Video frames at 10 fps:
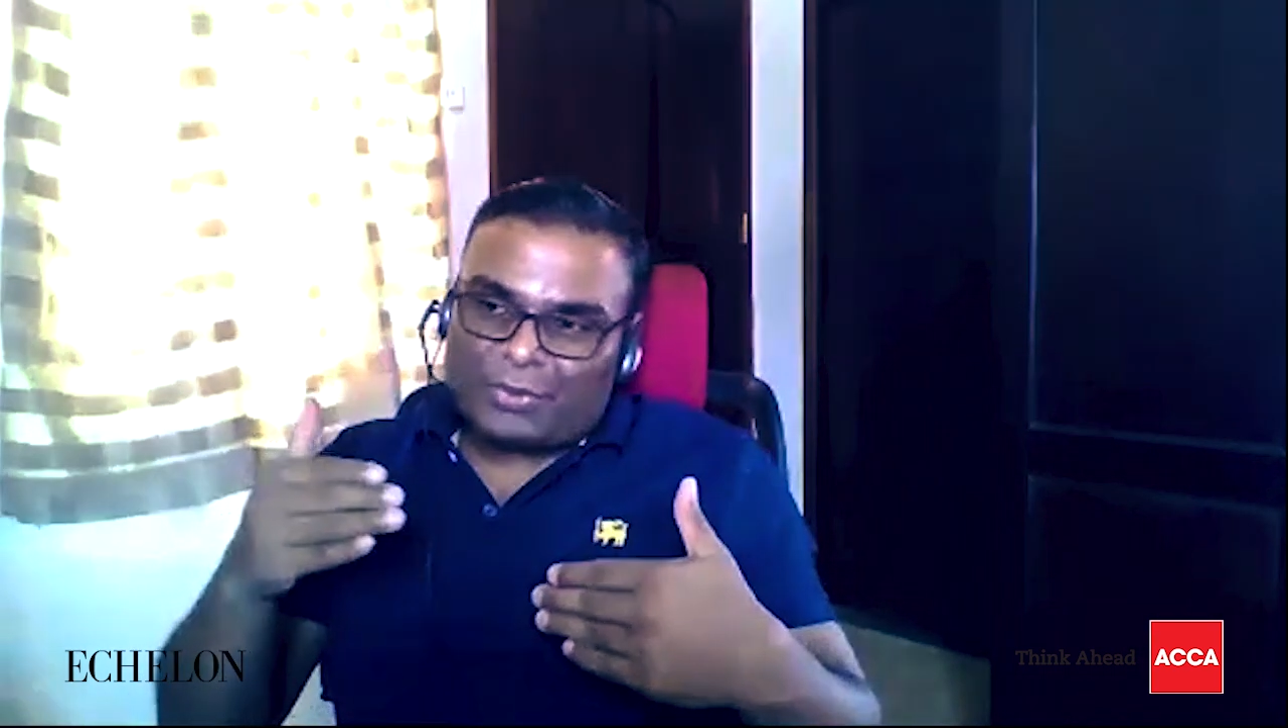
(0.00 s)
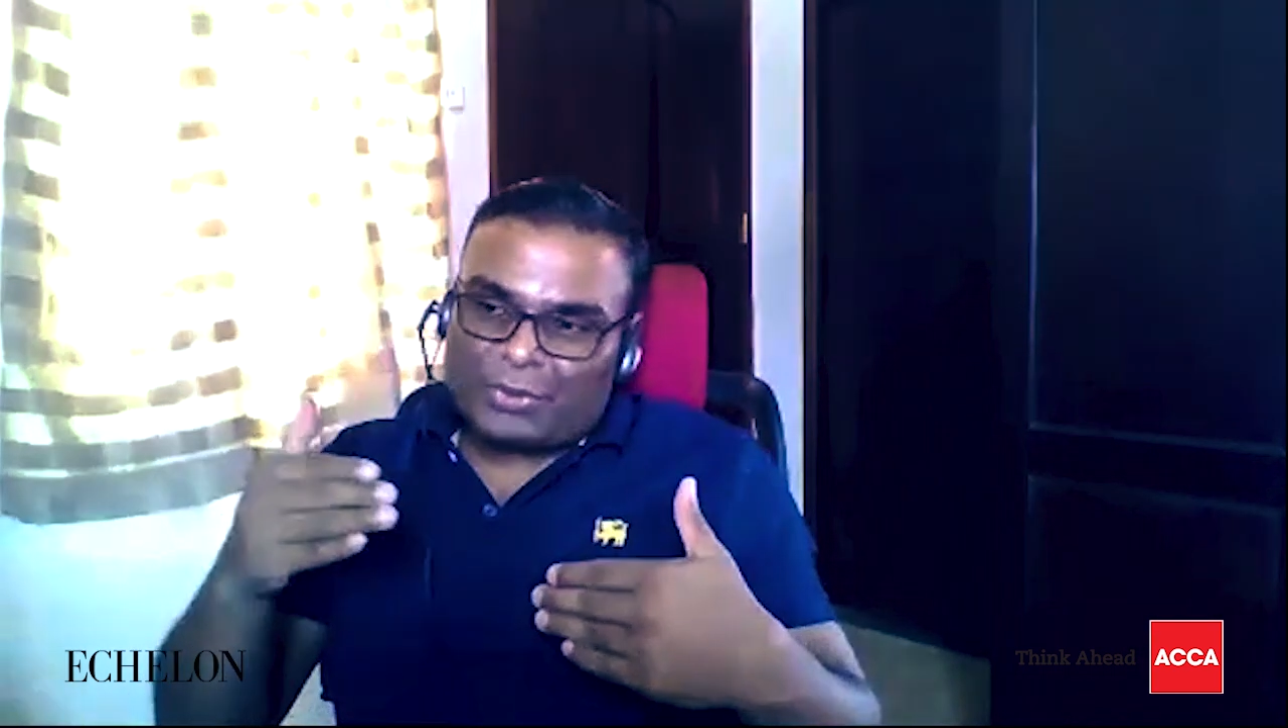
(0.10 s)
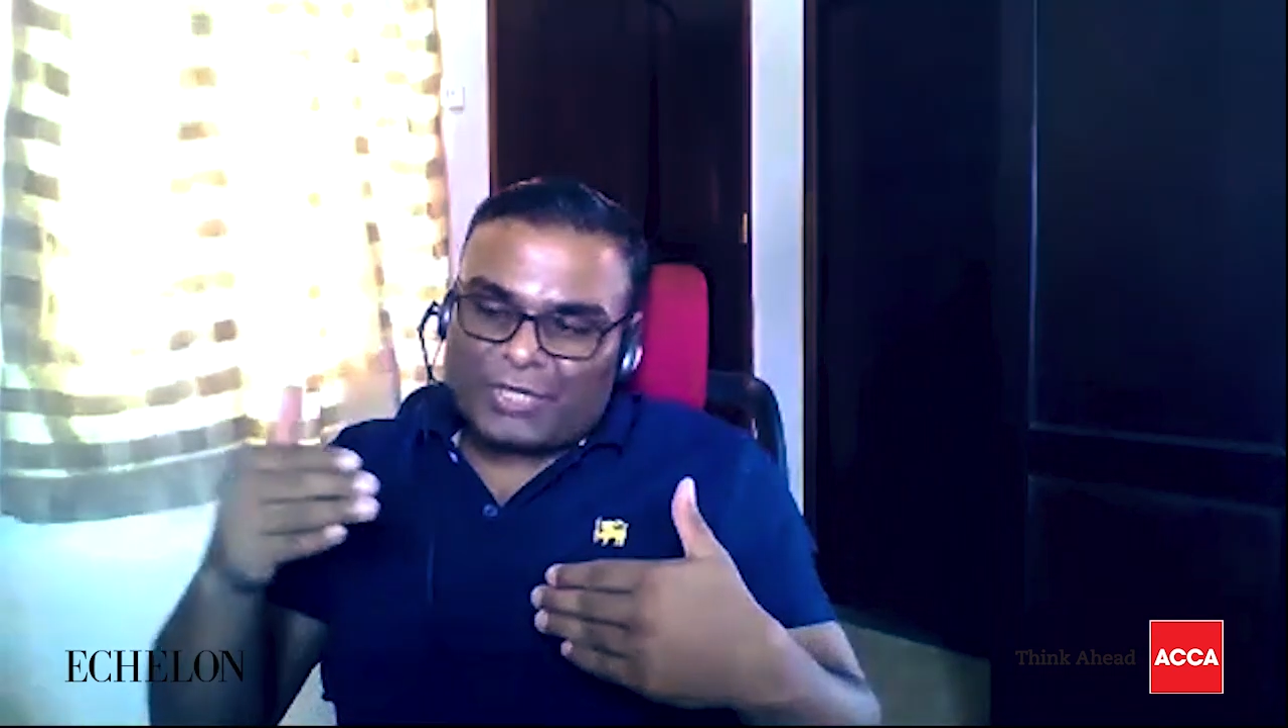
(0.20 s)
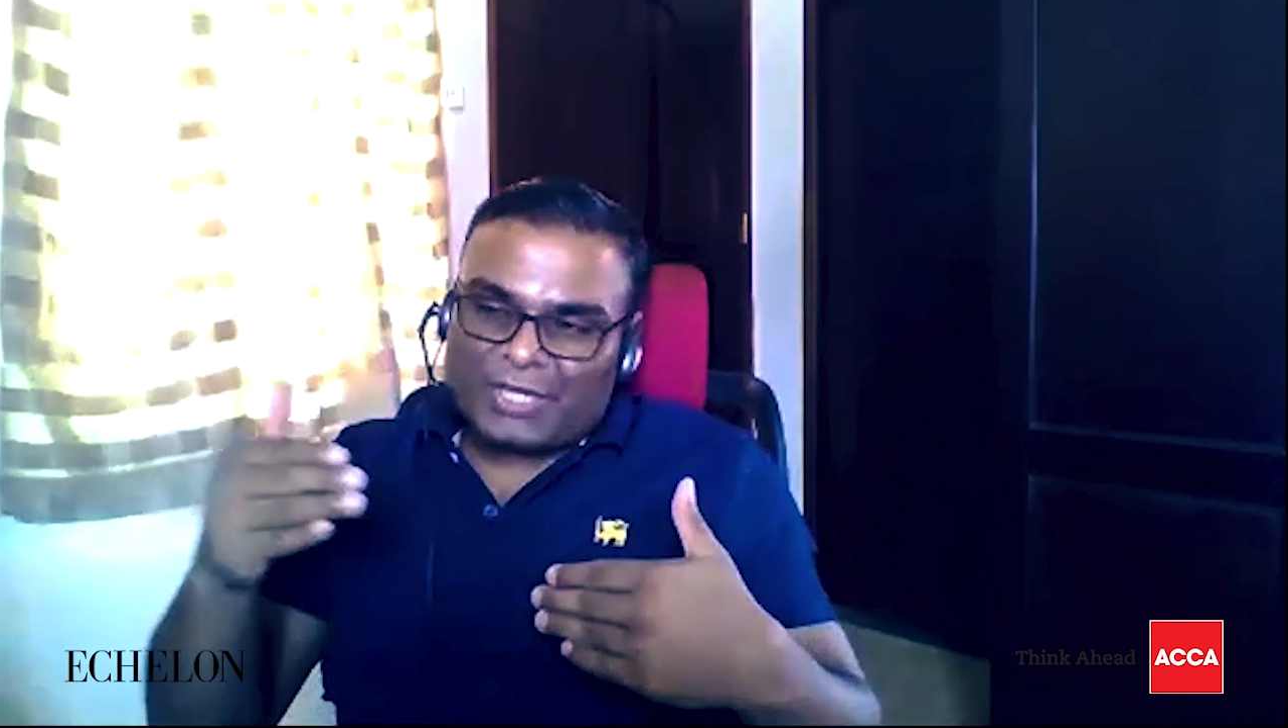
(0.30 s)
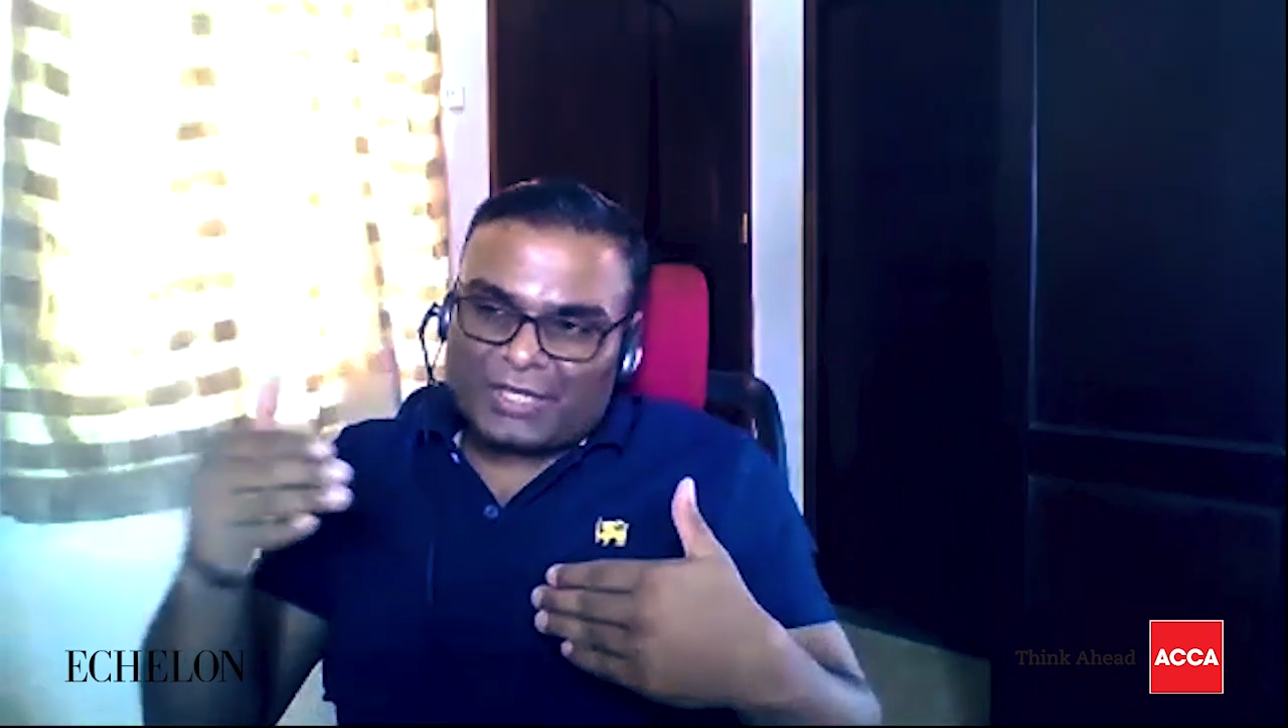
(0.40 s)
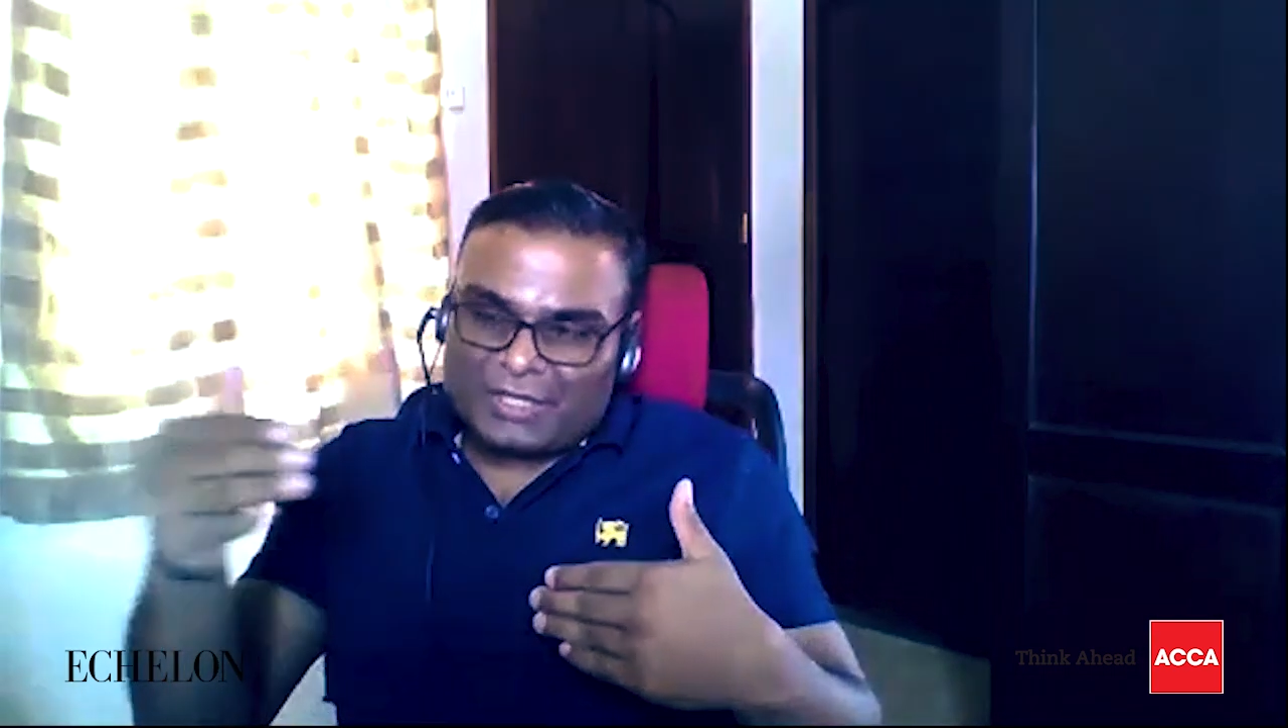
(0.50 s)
approaching